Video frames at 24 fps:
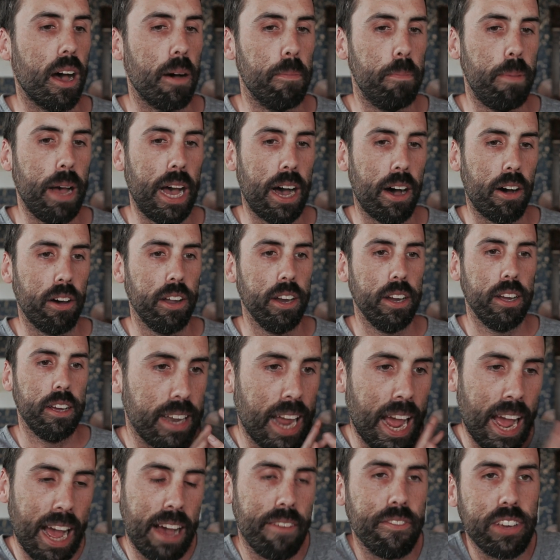about
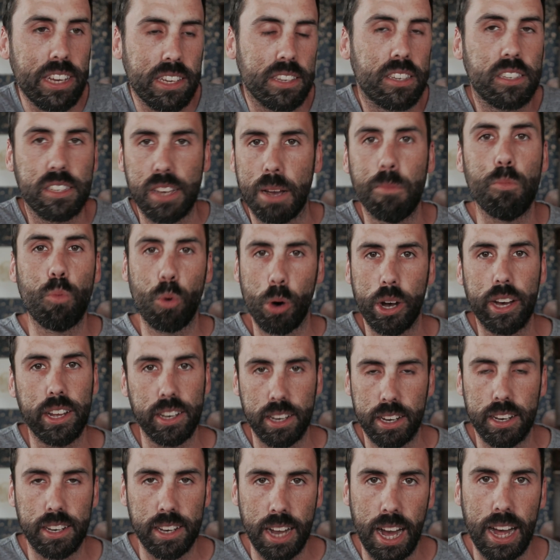having
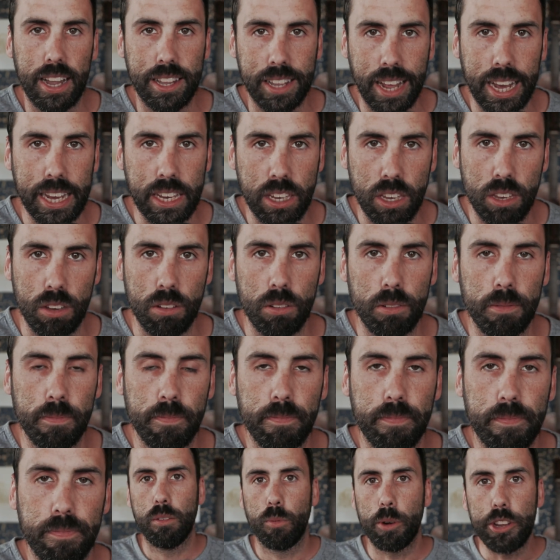someone not like you.
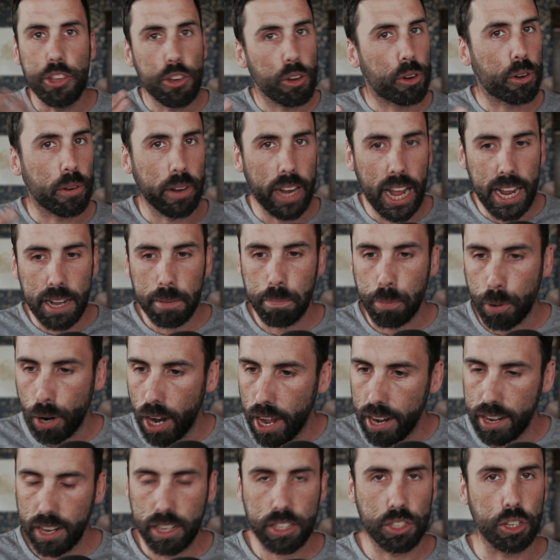When you create a
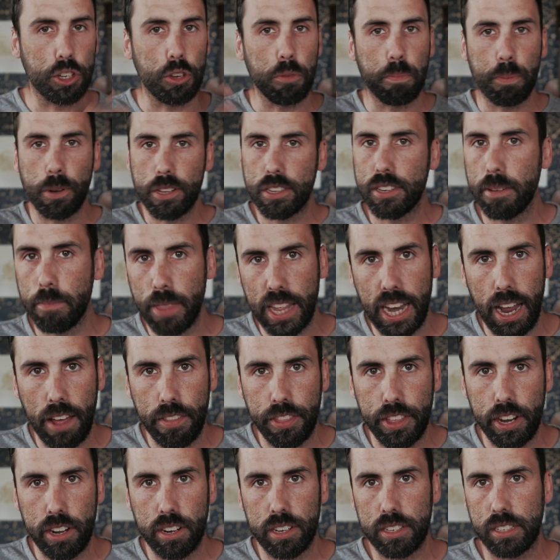product or you put something
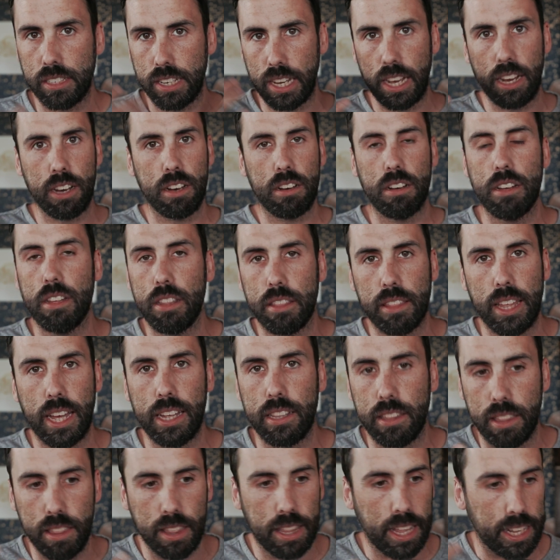out there to sell
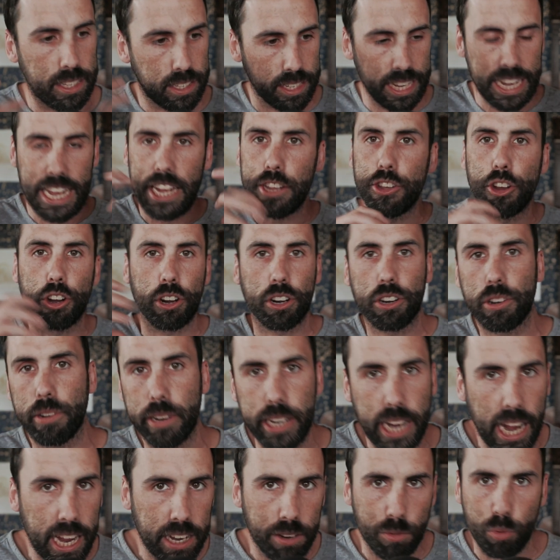that's in your
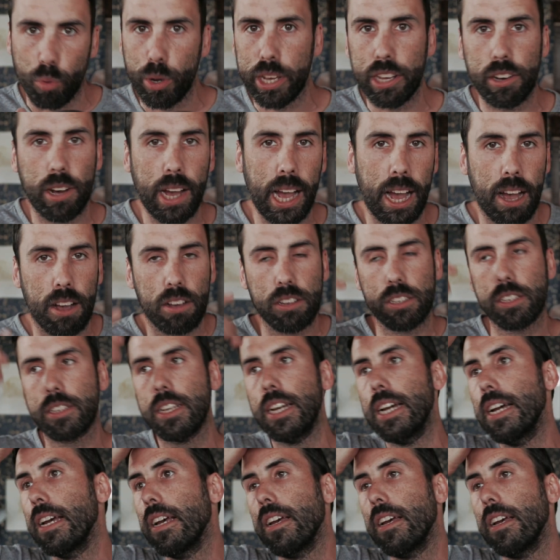creative wheelhouse,